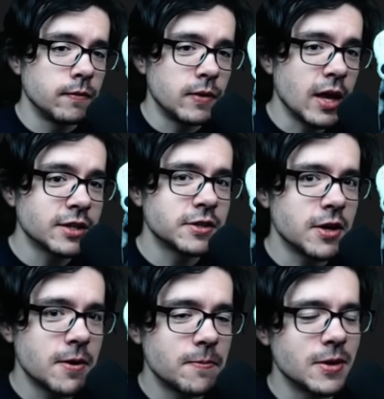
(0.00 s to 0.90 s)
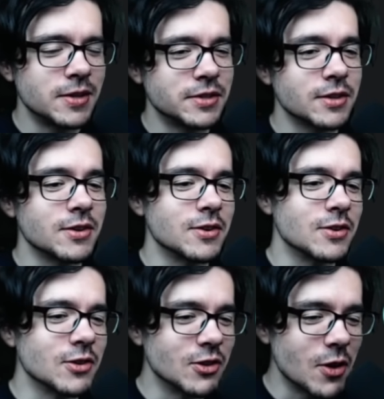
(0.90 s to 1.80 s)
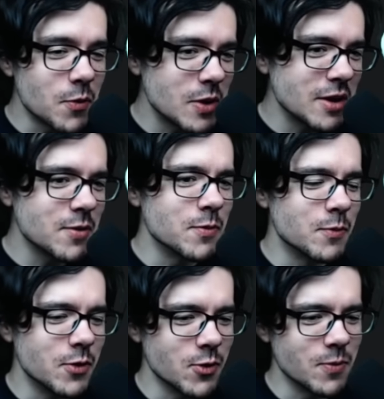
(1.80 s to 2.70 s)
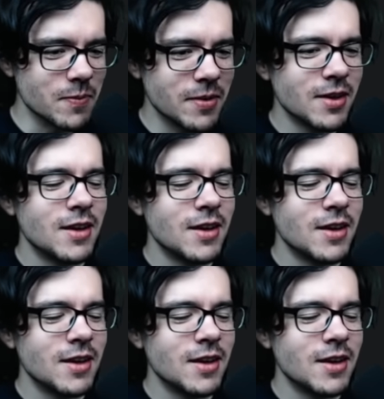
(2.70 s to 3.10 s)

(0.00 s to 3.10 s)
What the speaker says: Next up is Glowing Womb.